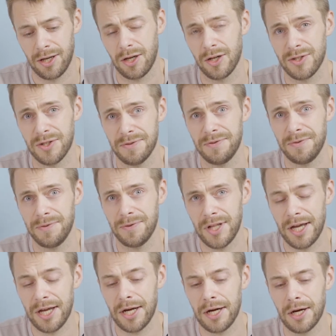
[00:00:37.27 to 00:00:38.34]
because of the
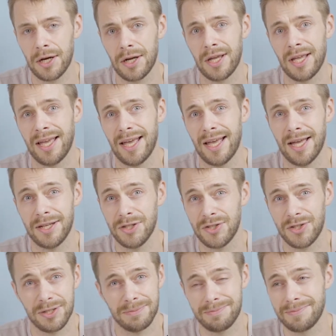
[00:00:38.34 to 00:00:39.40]
flare and
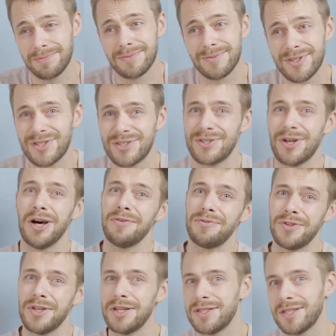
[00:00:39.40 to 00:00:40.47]
just the
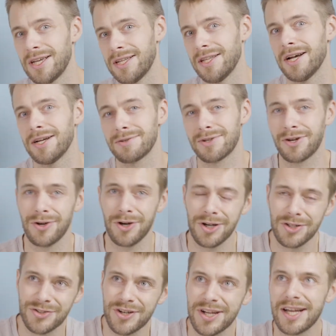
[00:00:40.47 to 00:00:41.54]
softness and the
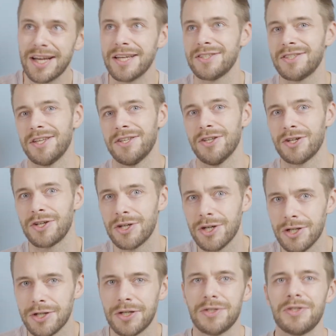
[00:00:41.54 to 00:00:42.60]
contrast and the
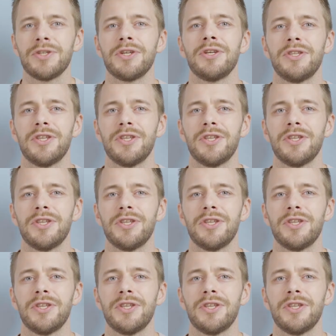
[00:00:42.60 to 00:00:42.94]
colors.